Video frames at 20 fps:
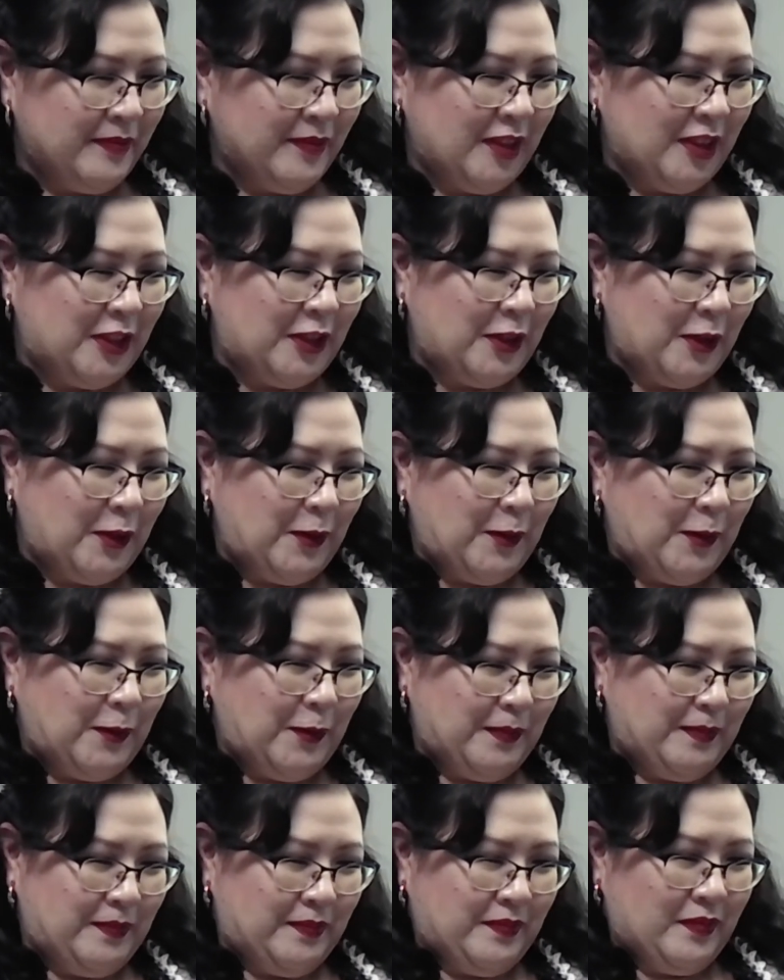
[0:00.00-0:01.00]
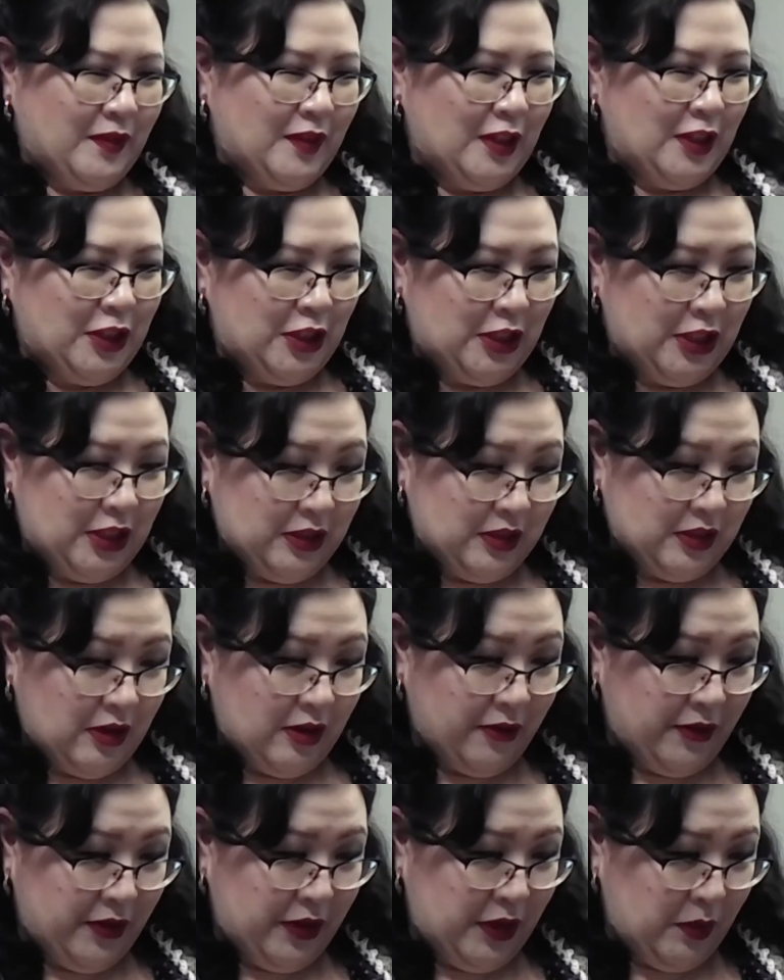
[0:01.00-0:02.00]
So she's
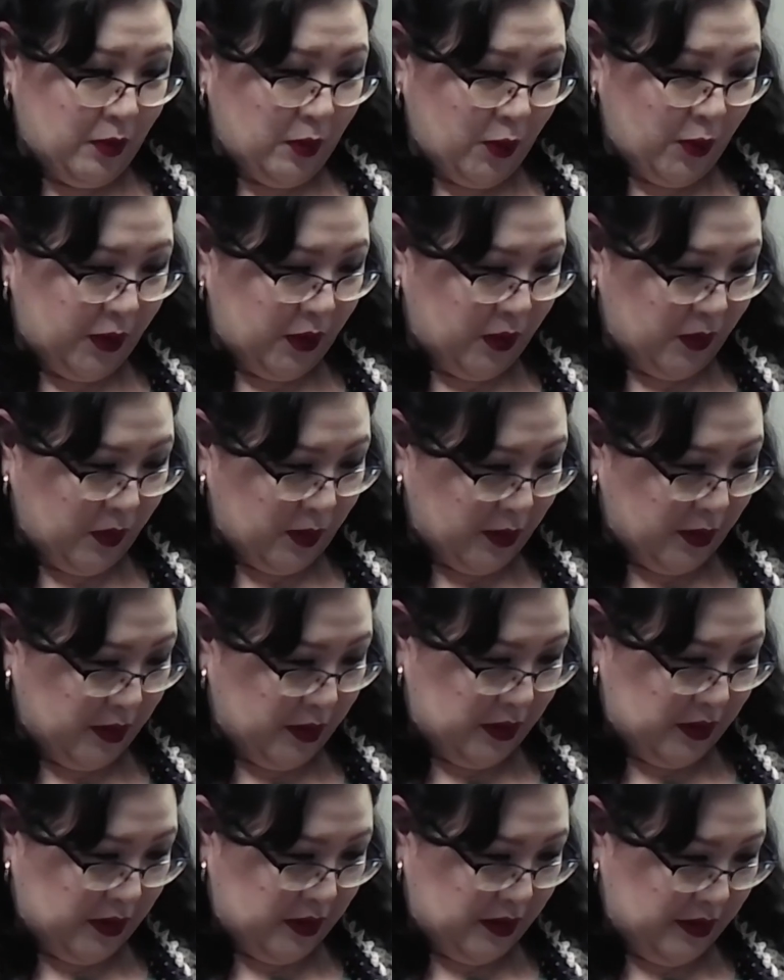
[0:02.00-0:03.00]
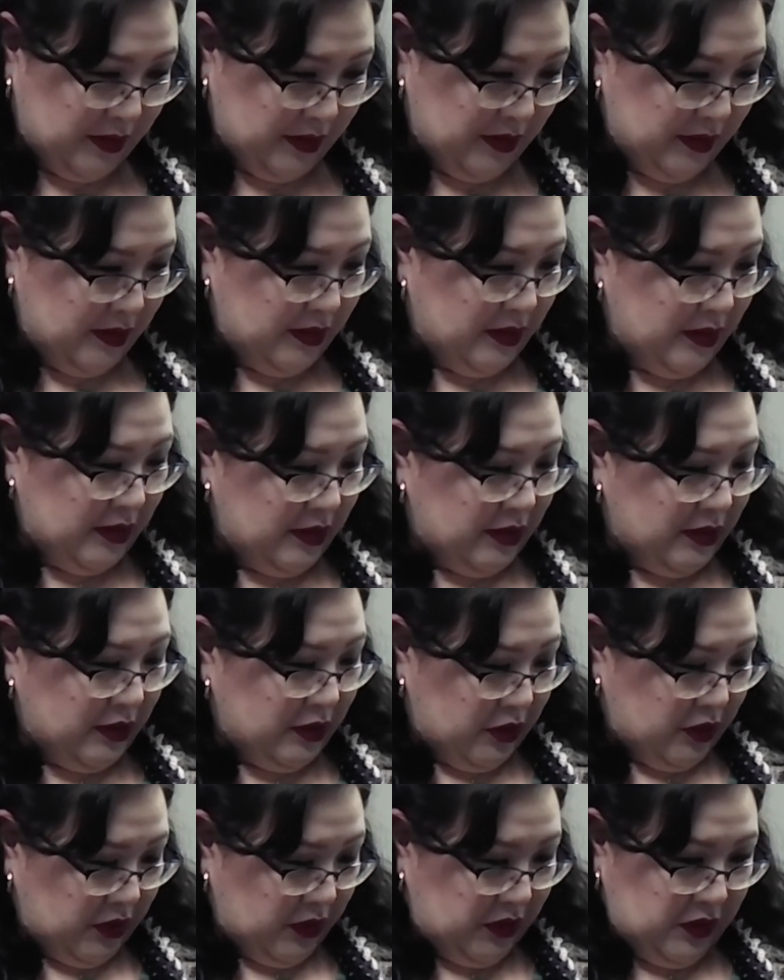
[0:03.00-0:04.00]
already worn it once,
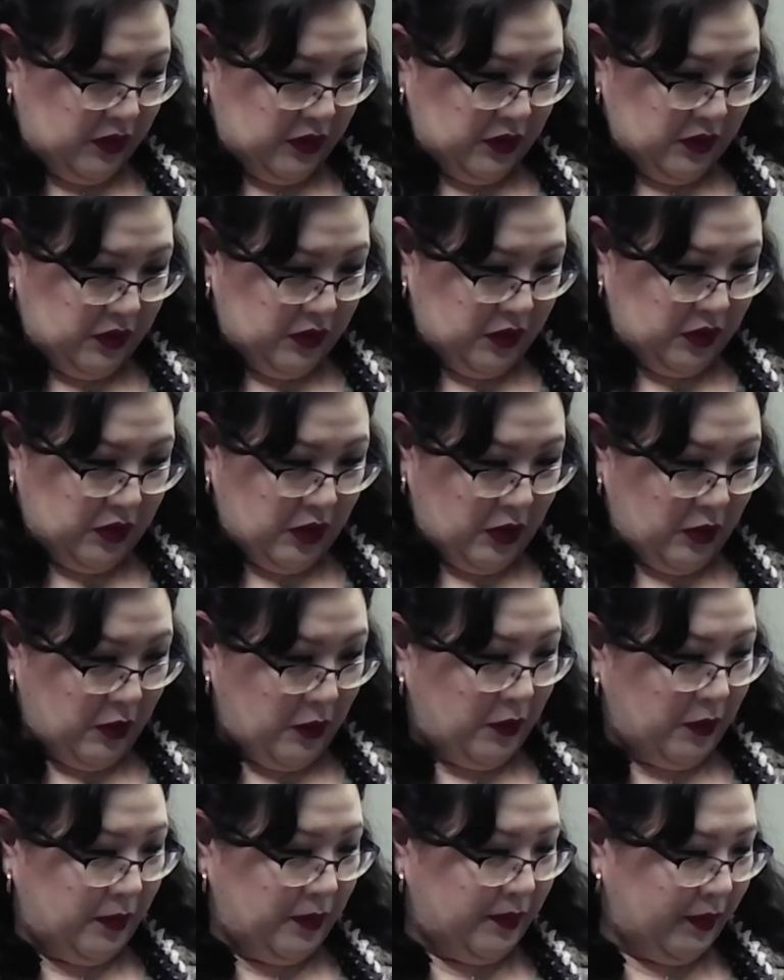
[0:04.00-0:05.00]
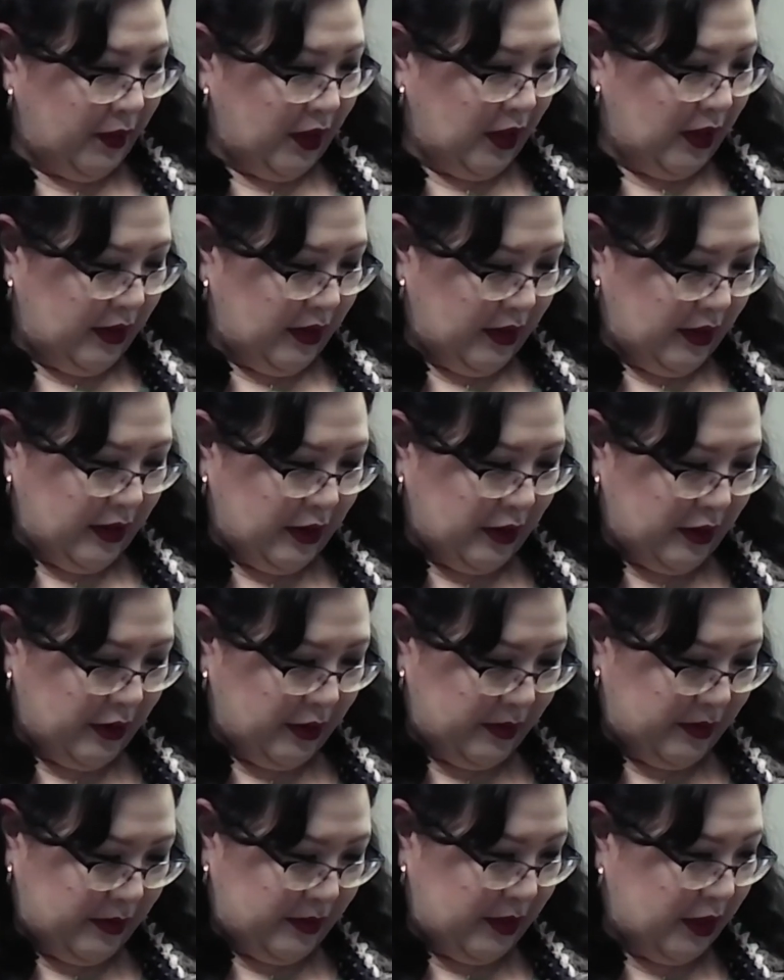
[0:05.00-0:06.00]
just so you know.
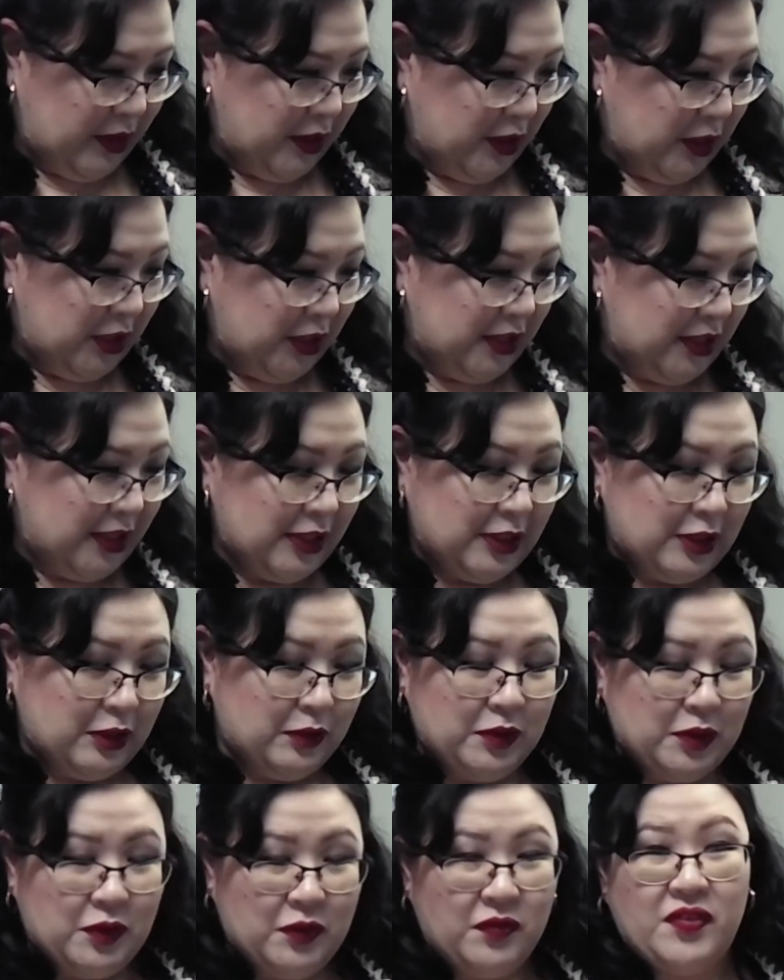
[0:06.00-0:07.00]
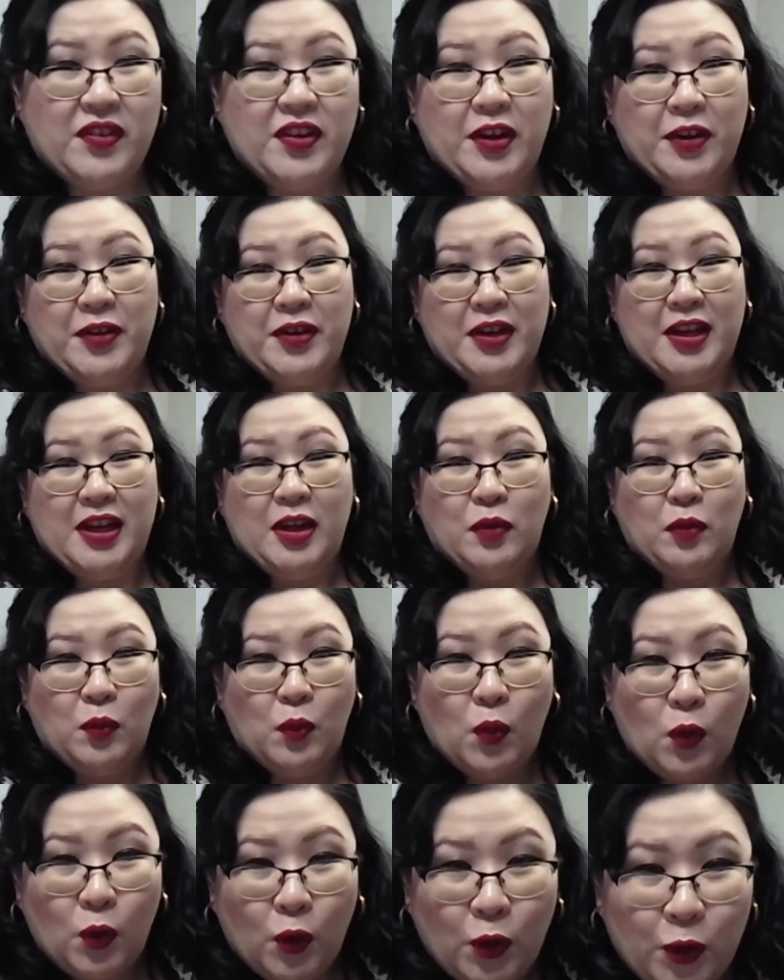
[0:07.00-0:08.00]
And she says it was very
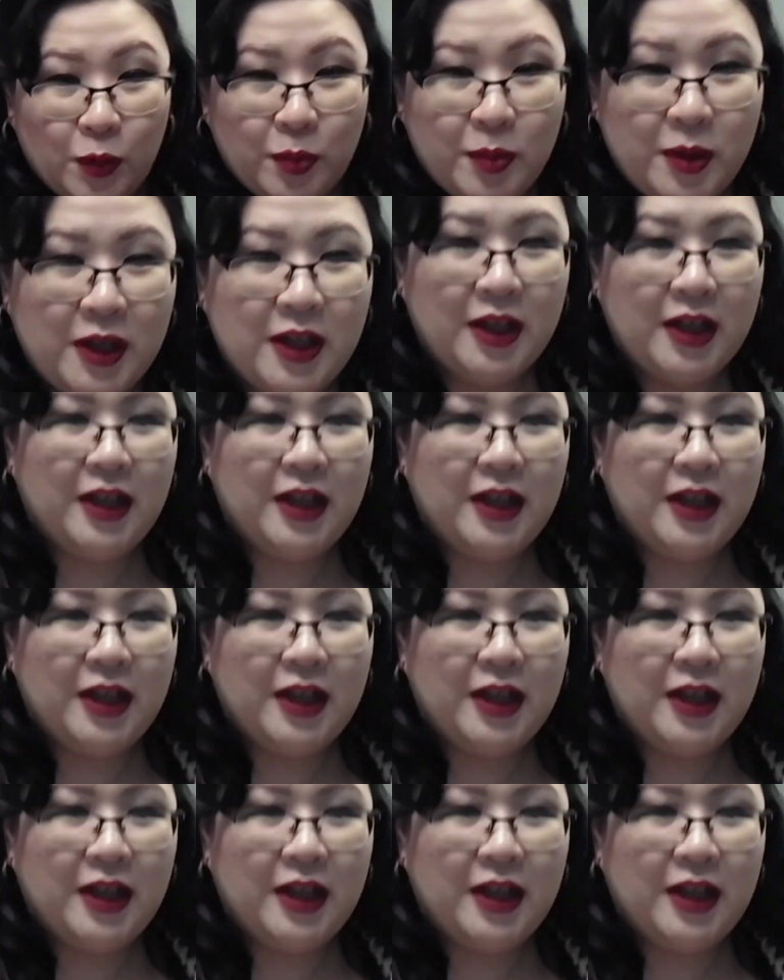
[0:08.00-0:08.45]
warm.